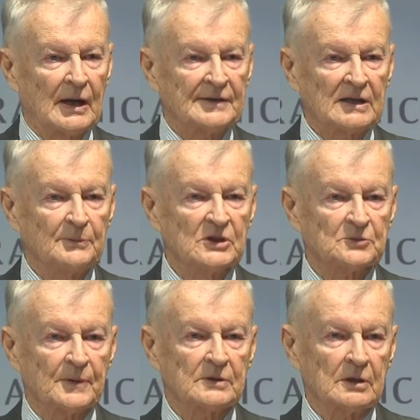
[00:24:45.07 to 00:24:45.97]
And that
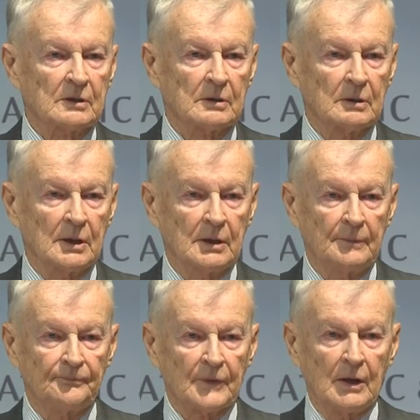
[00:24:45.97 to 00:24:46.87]
means particularly
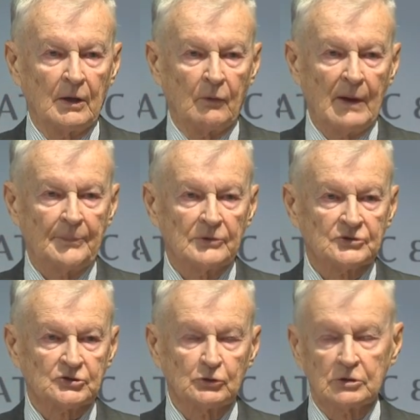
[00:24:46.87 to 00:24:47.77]

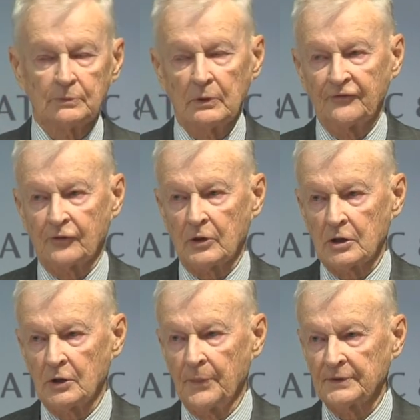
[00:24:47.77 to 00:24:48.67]
weapons suitable for
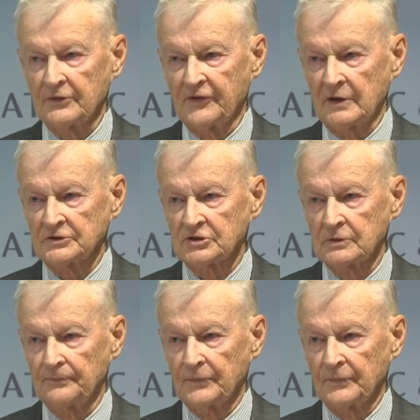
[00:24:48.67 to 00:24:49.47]
urban defense.